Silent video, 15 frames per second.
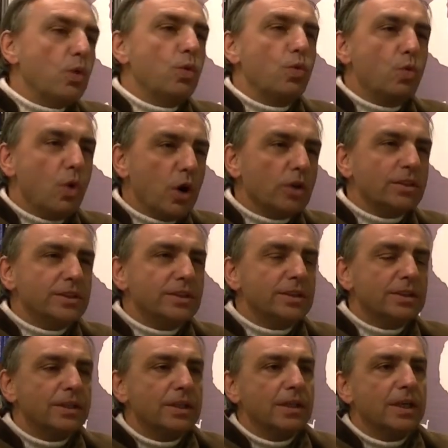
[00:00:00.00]

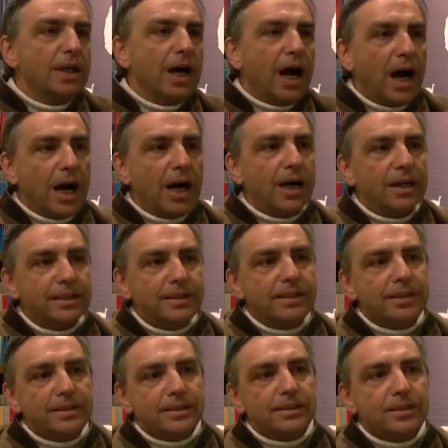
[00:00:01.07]
what are
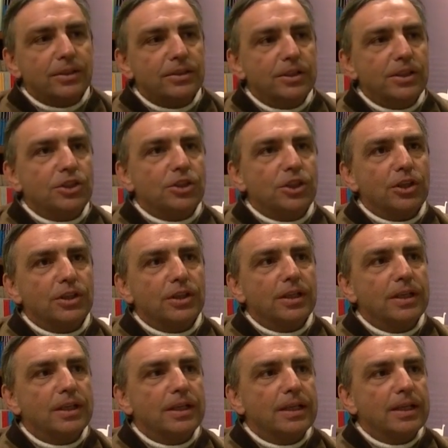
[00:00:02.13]
these
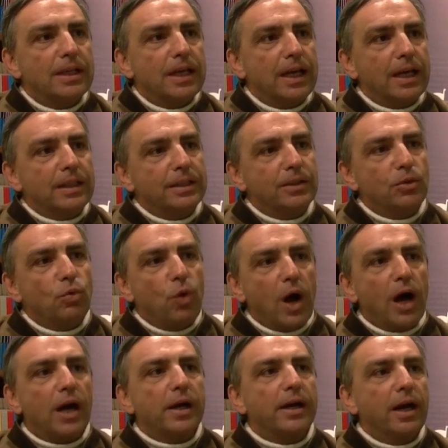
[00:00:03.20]
conditions and
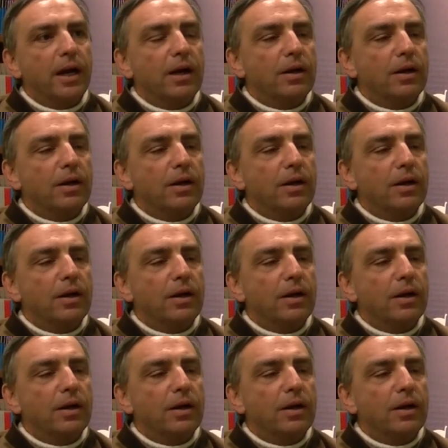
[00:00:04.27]
why,